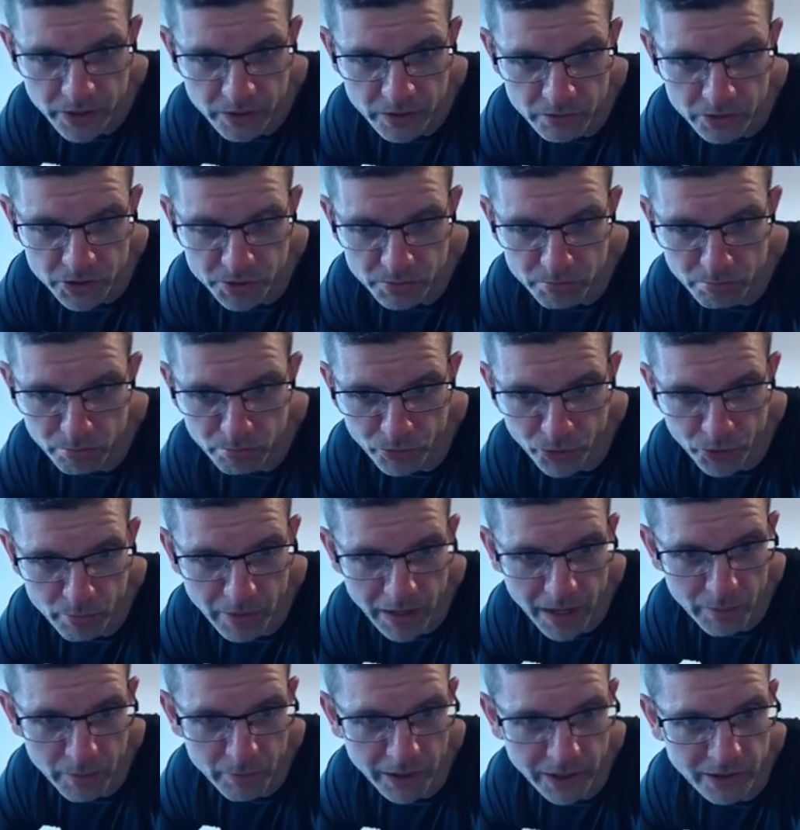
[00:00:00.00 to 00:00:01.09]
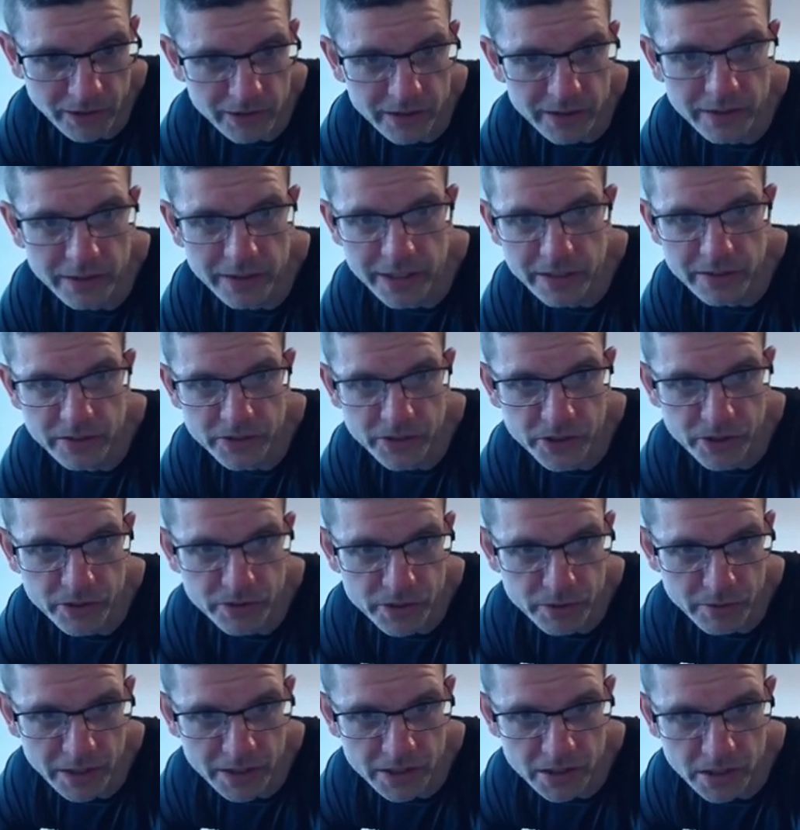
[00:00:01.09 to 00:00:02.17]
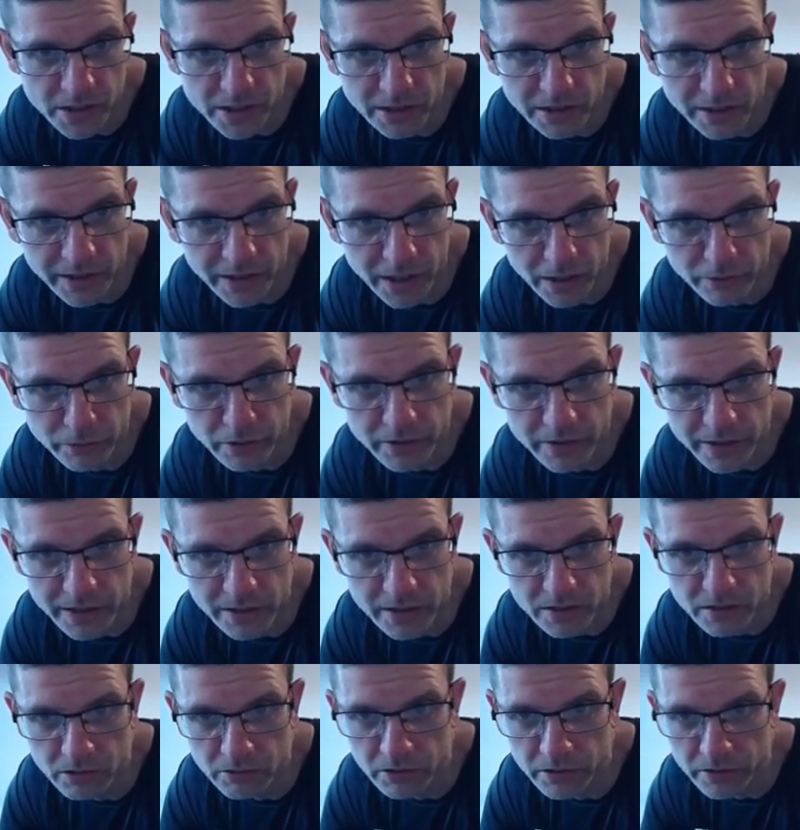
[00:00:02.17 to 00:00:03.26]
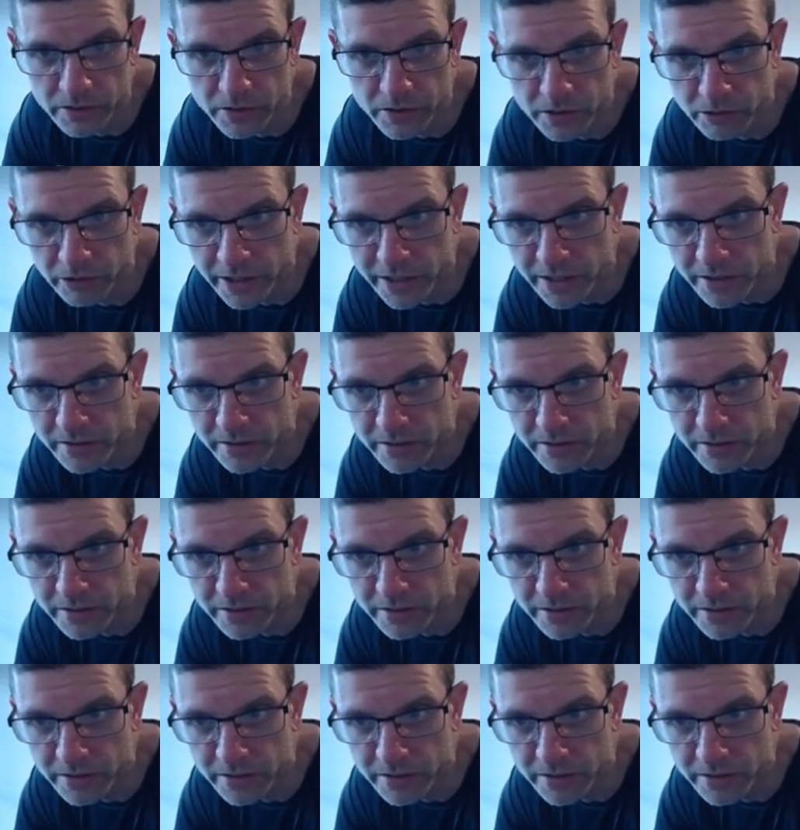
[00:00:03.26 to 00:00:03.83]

which you may or may not need to do to actually click other things that are on the screen.